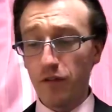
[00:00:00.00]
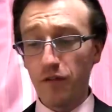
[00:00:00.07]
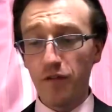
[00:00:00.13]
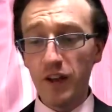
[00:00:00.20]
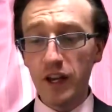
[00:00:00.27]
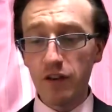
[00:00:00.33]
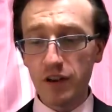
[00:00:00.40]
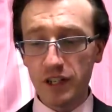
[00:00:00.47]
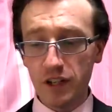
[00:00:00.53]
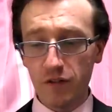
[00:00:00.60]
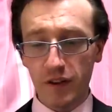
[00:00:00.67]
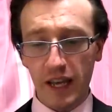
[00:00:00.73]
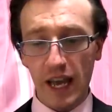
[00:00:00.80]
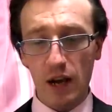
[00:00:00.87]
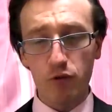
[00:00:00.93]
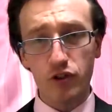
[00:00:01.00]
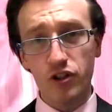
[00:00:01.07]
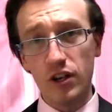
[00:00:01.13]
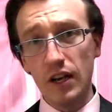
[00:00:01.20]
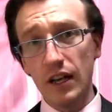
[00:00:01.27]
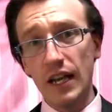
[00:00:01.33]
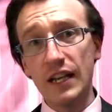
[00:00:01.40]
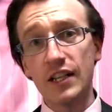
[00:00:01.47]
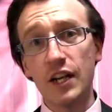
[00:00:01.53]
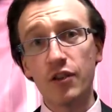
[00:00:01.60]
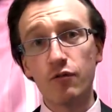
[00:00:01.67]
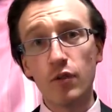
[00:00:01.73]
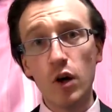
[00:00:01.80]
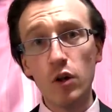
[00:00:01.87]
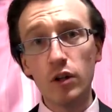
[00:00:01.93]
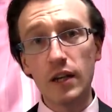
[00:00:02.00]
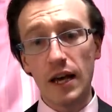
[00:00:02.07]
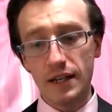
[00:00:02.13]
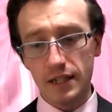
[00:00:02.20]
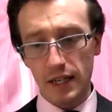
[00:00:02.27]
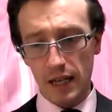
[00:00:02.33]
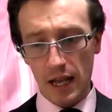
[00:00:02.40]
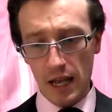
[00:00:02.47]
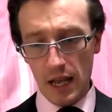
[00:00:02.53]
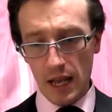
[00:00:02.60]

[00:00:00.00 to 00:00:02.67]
figurative couch it had rolled under.